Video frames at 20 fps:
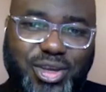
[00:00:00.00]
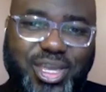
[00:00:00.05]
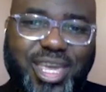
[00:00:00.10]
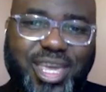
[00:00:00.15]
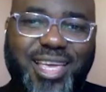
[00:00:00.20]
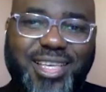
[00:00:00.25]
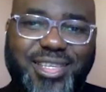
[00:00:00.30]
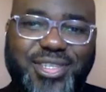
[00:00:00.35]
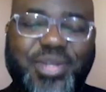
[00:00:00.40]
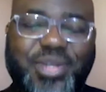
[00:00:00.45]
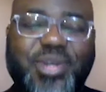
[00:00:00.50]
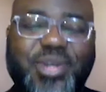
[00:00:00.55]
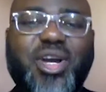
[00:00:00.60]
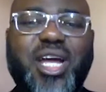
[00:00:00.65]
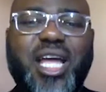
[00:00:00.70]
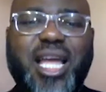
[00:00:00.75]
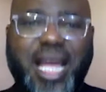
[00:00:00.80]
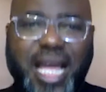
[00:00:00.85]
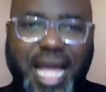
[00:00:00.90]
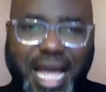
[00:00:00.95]
Okay, so
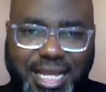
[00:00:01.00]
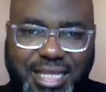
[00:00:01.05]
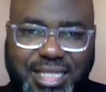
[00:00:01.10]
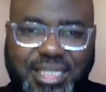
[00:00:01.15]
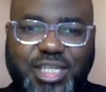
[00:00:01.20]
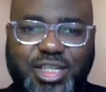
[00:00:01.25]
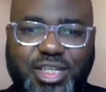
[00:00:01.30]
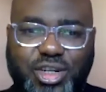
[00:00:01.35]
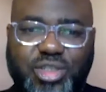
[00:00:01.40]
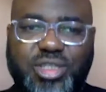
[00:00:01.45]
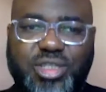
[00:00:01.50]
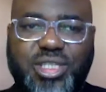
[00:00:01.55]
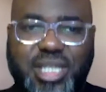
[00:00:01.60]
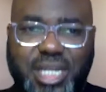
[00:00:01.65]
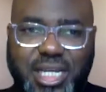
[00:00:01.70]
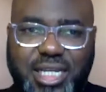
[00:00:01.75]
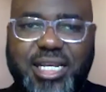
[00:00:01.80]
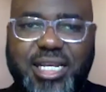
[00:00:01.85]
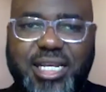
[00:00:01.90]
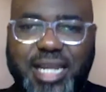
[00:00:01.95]
I, you know,
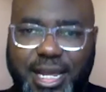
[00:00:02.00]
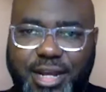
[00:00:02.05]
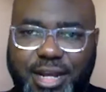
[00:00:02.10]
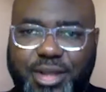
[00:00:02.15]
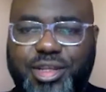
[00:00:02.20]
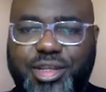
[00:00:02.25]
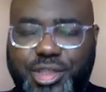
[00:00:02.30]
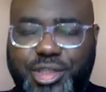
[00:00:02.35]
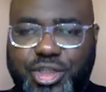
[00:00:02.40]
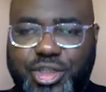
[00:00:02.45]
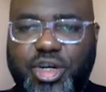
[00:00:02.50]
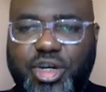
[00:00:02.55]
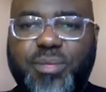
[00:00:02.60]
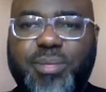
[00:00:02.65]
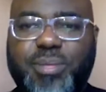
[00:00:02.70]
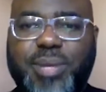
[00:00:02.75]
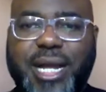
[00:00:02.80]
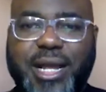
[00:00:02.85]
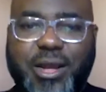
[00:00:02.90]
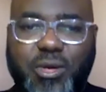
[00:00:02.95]
did learn on the
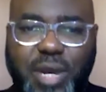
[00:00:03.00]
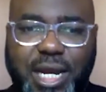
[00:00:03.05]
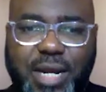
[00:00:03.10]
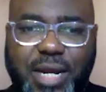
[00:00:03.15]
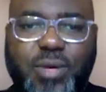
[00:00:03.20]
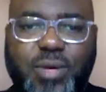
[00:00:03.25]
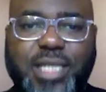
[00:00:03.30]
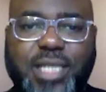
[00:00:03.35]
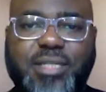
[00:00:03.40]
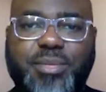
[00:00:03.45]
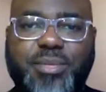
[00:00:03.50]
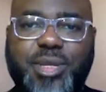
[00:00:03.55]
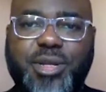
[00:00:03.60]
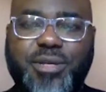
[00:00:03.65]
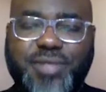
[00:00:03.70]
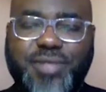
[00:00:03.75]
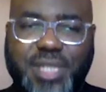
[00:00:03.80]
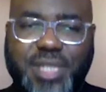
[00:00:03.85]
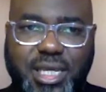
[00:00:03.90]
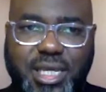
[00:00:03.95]
job. I acquired quite a bit
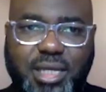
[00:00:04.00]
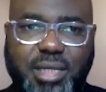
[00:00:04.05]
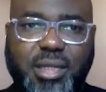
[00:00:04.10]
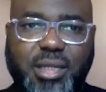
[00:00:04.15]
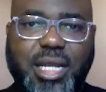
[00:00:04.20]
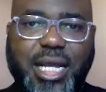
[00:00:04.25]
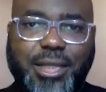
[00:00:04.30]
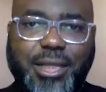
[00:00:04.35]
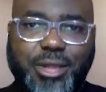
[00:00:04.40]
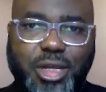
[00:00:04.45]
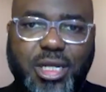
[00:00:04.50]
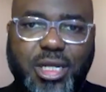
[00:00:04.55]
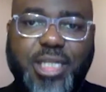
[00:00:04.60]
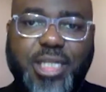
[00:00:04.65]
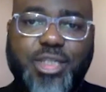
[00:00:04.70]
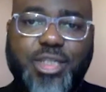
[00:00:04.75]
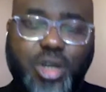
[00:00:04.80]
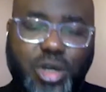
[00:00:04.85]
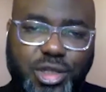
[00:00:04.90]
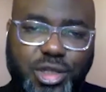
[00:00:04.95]
of skill and
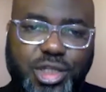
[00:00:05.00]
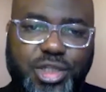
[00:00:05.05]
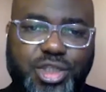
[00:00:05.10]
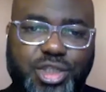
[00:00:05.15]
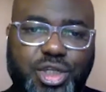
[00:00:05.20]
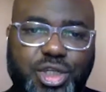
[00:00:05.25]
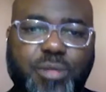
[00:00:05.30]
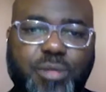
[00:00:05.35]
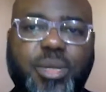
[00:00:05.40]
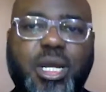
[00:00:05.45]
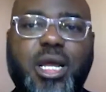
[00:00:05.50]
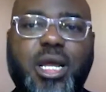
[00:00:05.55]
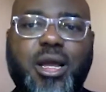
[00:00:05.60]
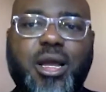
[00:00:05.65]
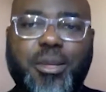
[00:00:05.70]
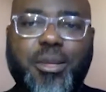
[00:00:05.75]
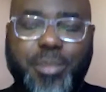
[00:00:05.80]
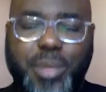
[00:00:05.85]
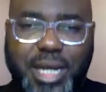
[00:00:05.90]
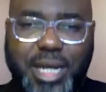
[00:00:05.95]
knowledge on the job,
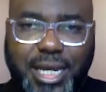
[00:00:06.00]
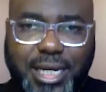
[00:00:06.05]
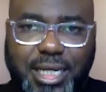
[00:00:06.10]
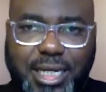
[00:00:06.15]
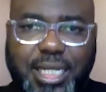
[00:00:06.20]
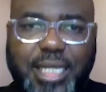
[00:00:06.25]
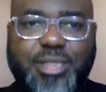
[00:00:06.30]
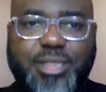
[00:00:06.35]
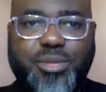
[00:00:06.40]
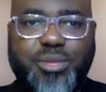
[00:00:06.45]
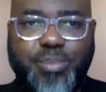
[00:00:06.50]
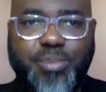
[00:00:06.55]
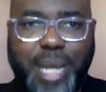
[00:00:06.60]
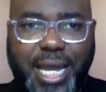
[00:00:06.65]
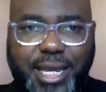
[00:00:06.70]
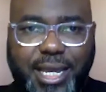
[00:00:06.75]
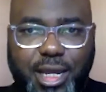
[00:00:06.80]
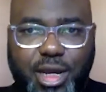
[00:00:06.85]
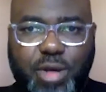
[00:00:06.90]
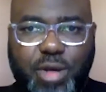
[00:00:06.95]
but I needed to
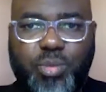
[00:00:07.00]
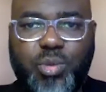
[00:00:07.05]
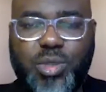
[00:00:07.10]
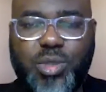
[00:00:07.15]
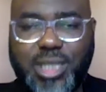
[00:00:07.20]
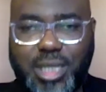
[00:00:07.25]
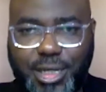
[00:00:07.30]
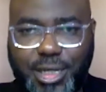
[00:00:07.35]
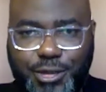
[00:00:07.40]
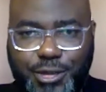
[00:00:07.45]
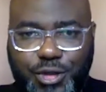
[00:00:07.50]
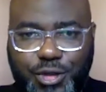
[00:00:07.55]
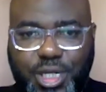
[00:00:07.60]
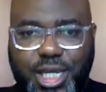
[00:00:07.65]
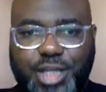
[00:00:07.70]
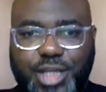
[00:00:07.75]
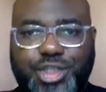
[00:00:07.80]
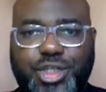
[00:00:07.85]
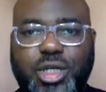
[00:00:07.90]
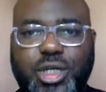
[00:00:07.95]
back it up with an
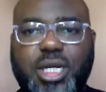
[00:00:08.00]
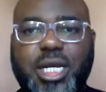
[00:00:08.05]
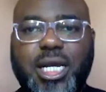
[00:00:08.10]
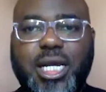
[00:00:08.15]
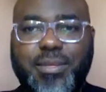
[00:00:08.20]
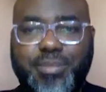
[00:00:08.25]
education